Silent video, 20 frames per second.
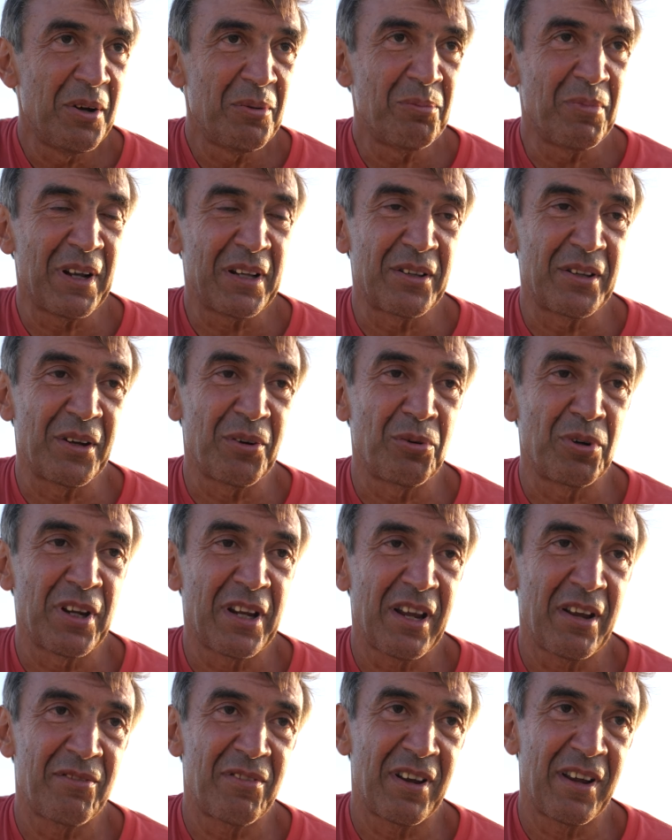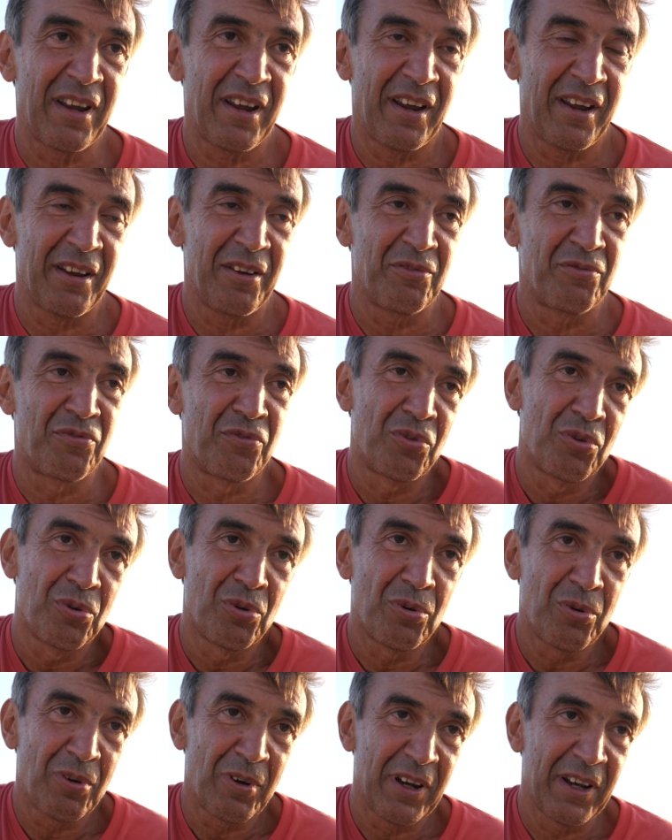but uh, we have a, a
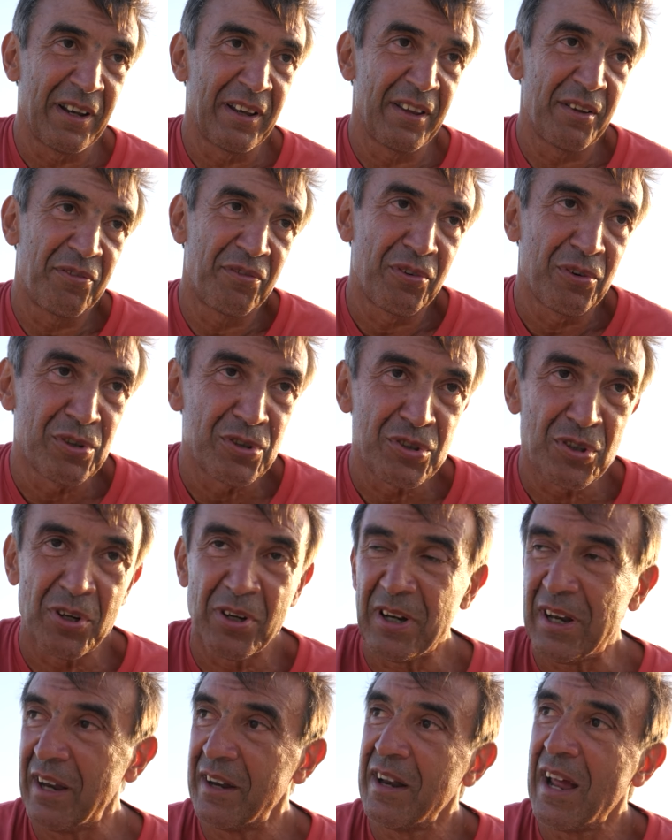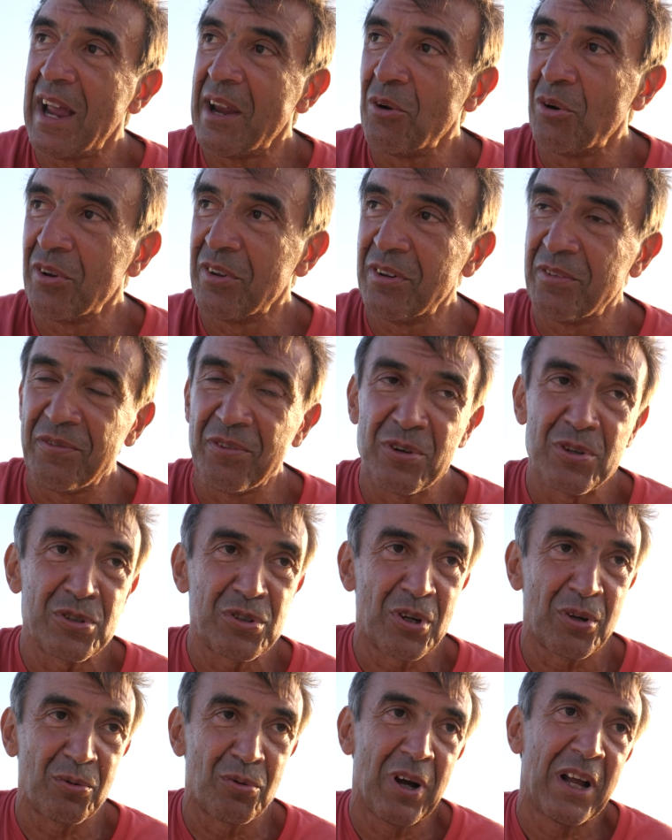view in the future, an eye on the
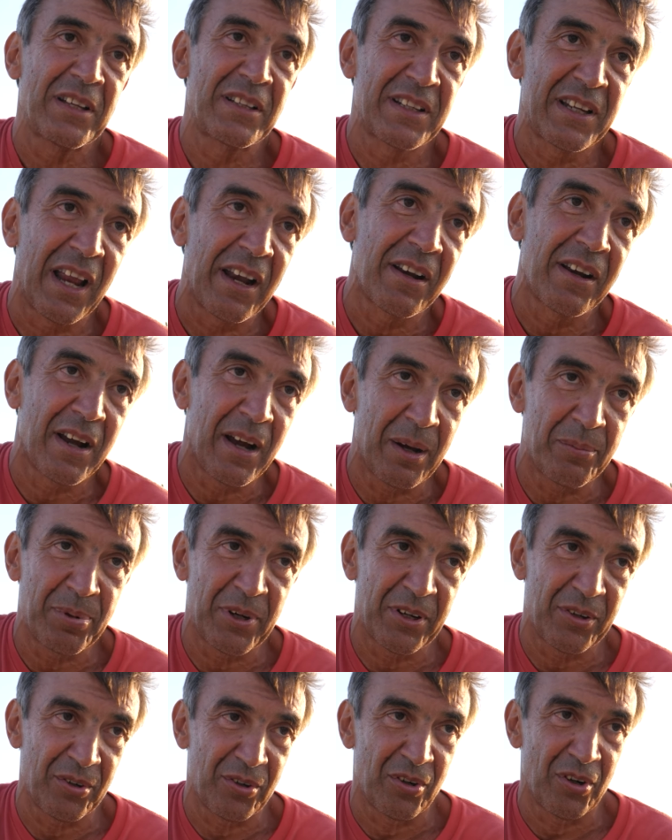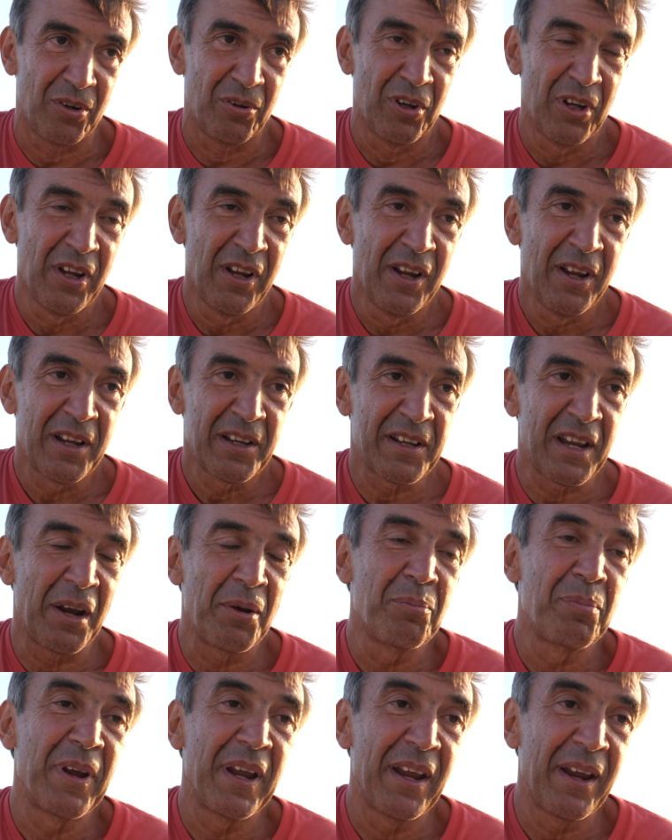future, what can happen, you know
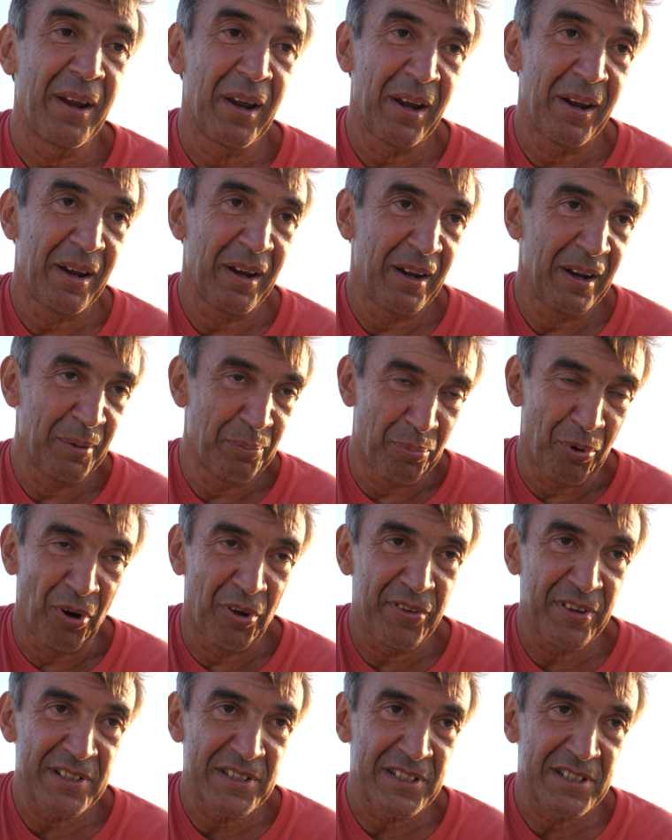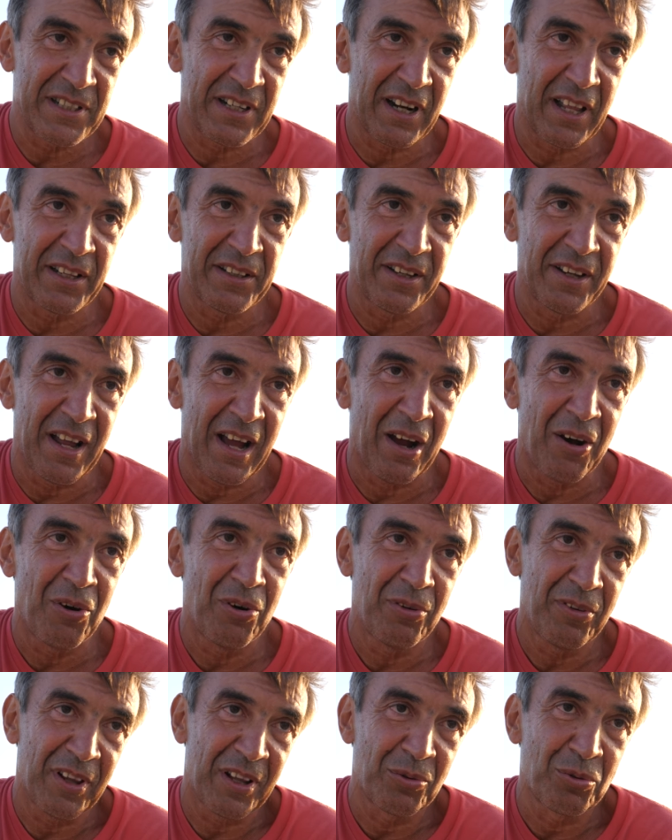can be hypotheses right
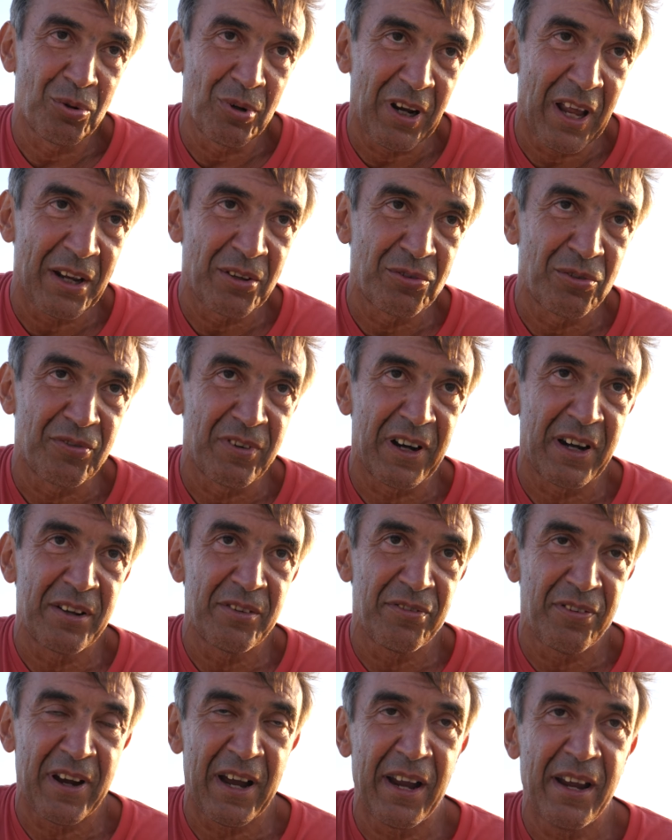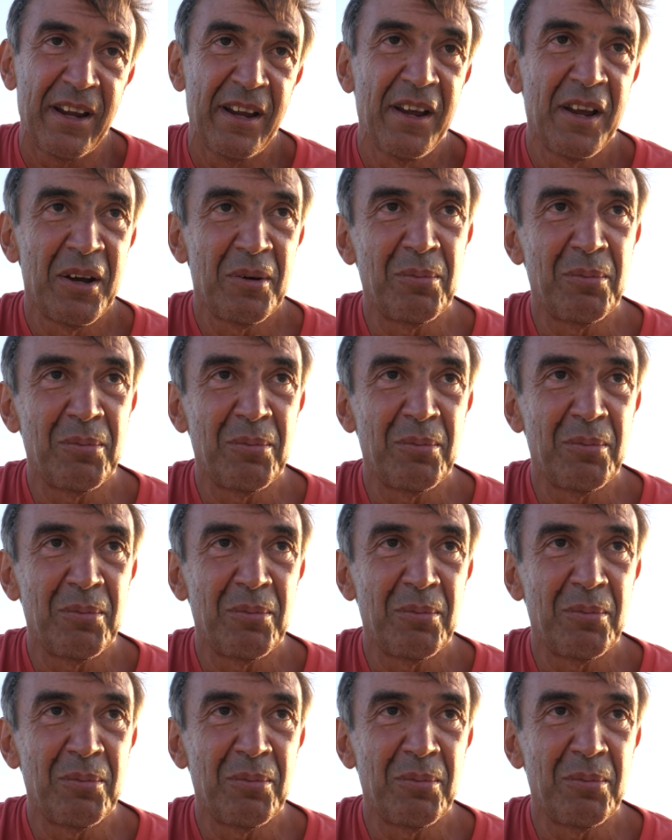now that we like to verify,